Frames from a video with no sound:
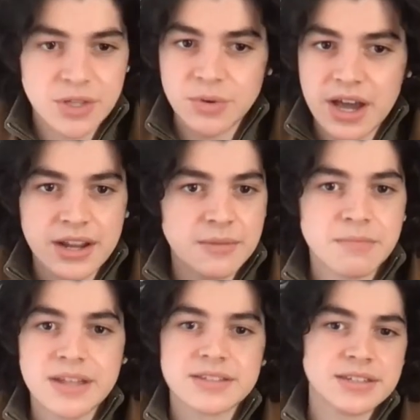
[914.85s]
that's just something you
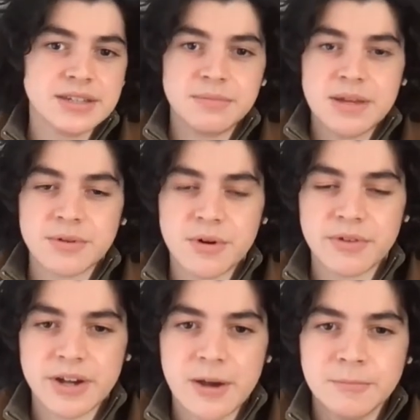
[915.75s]
got to mentally be able
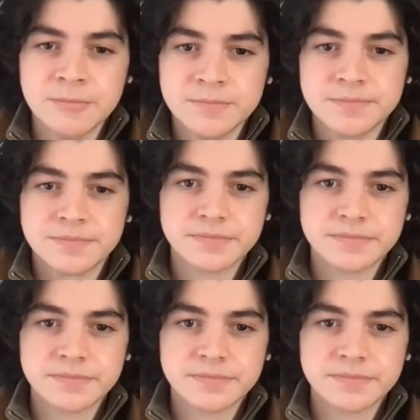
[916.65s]
to overcome